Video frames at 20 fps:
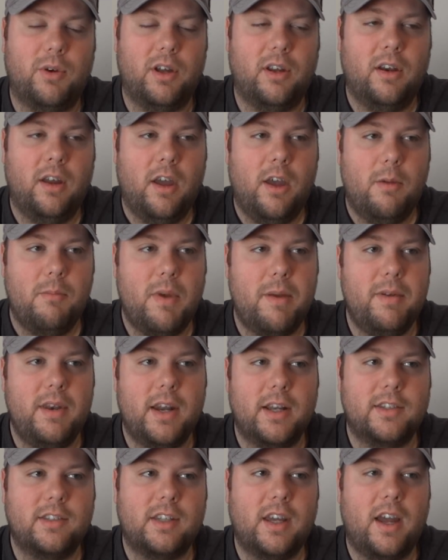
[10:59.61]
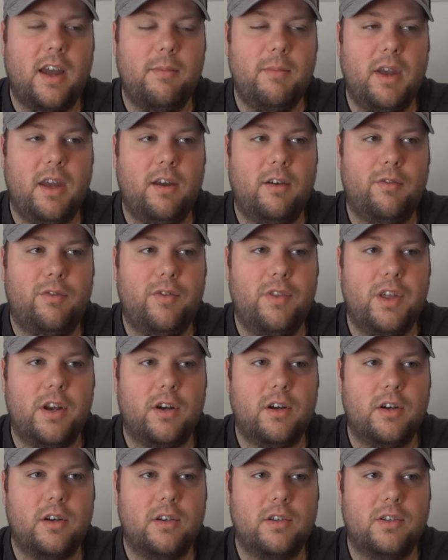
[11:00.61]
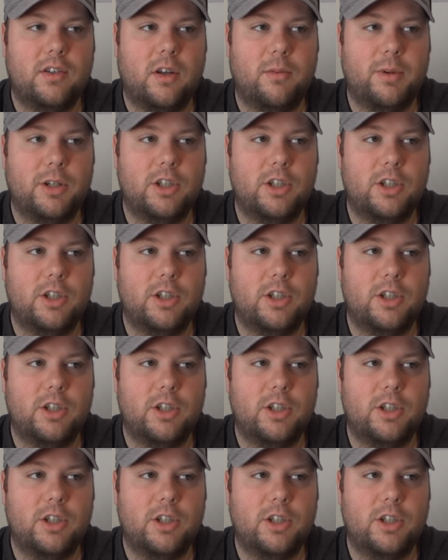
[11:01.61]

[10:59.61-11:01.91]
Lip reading: But maybe next time, if there's a